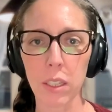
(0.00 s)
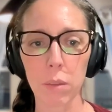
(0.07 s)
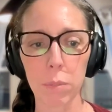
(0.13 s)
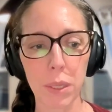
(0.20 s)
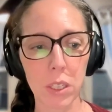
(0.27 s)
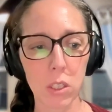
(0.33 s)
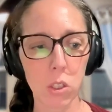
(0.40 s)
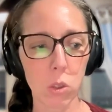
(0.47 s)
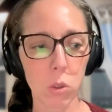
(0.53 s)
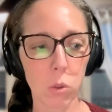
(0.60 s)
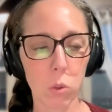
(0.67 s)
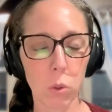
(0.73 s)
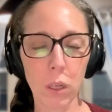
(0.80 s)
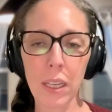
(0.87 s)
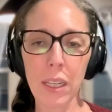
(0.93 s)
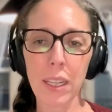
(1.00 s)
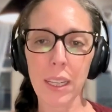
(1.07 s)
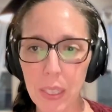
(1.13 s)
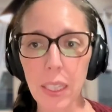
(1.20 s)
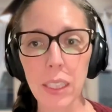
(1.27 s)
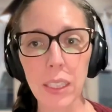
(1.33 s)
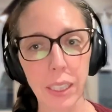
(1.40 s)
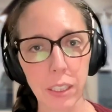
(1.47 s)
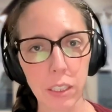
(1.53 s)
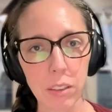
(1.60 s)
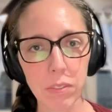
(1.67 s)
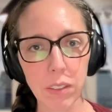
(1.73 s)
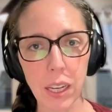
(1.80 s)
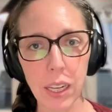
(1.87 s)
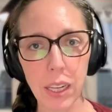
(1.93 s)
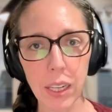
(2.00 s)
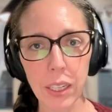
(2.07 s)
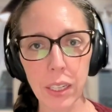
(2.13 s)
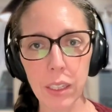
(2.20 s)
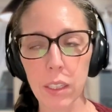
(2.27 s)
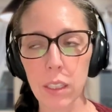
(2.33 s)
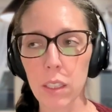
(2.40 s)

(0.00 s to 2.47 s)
They're meant to clarify